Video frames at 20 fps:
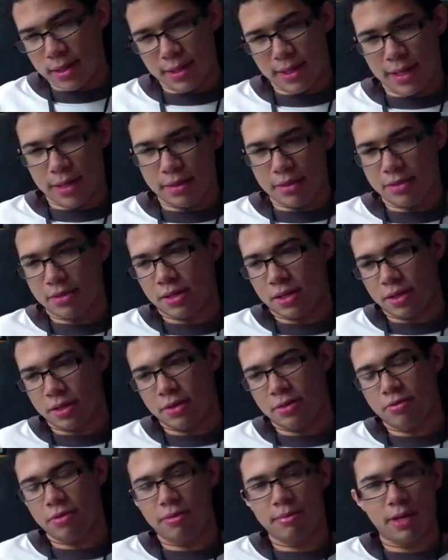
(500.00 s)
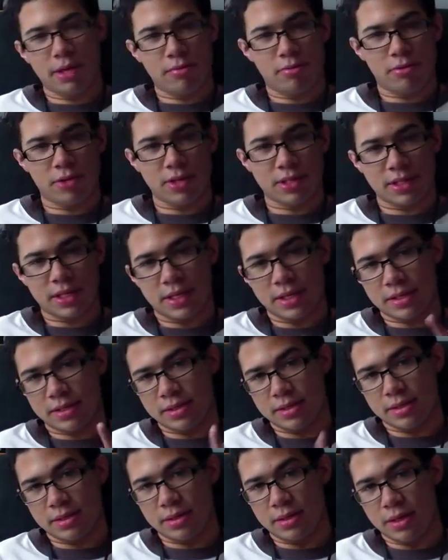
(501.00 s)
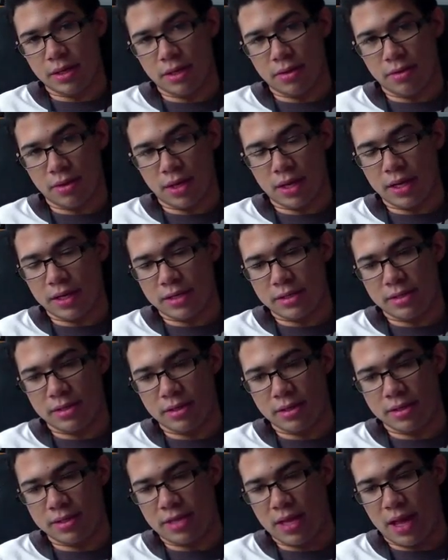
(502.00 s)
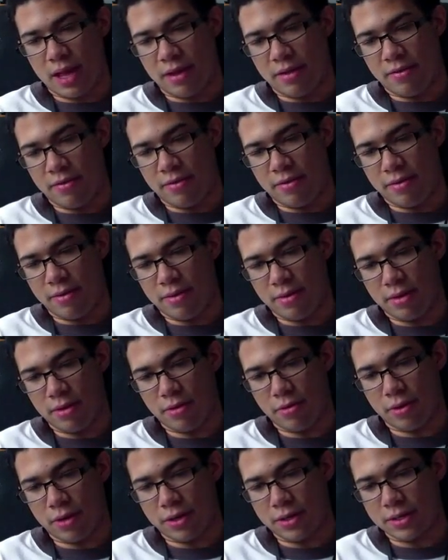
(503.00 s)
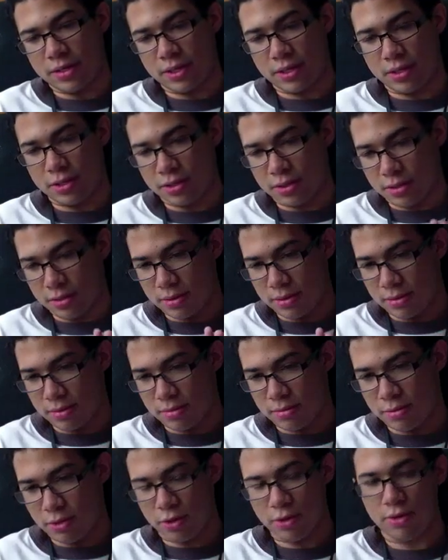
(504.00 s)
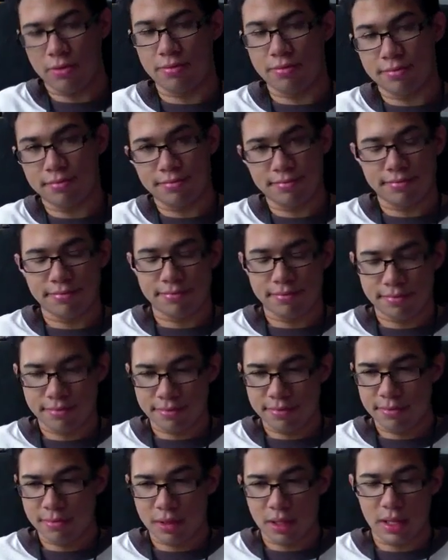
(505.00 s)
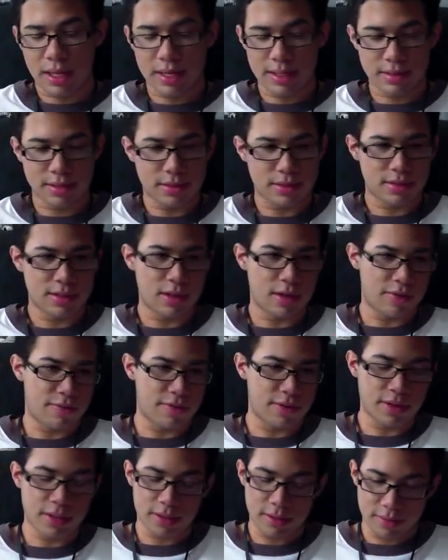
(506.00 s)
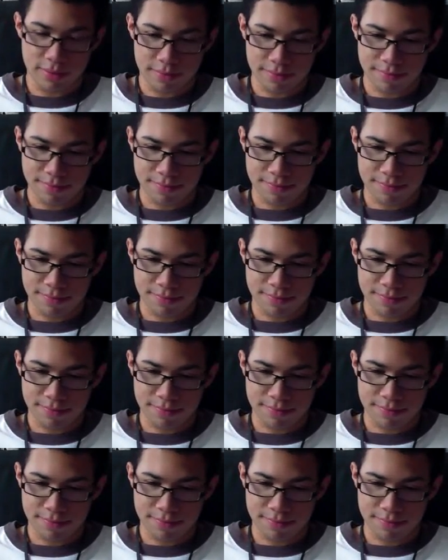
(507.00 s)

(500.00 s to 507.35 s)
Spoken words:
Yeah, these are like the 3 main points, I guess, is, you know, the guests, the staff, the organization, or lines and stuff, and then